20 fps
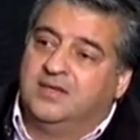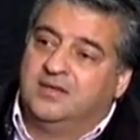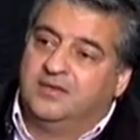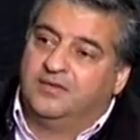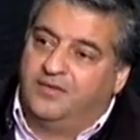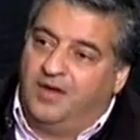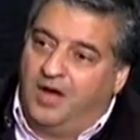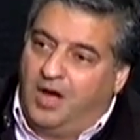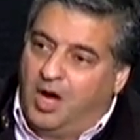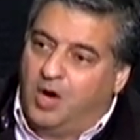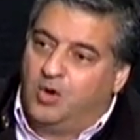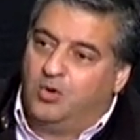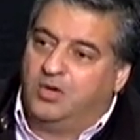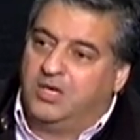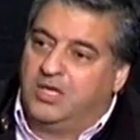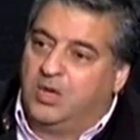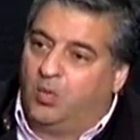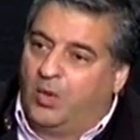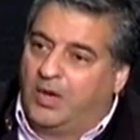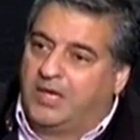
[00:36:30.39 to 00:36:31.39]
for only
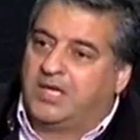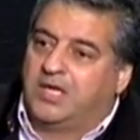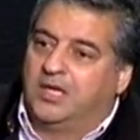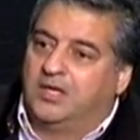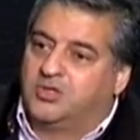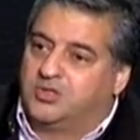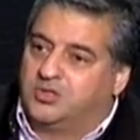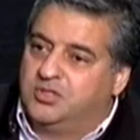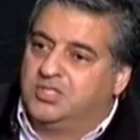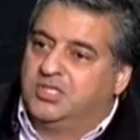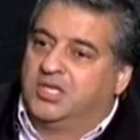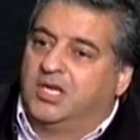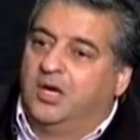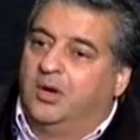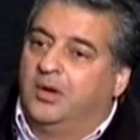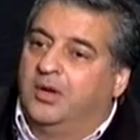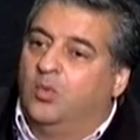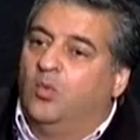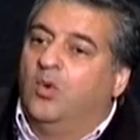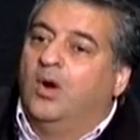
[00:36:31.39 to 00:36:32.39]
when countries are
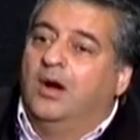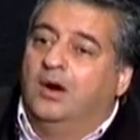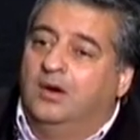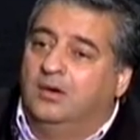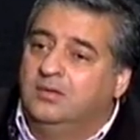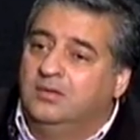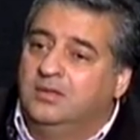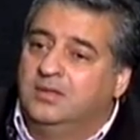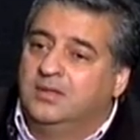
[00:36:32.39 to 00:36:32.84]
going well.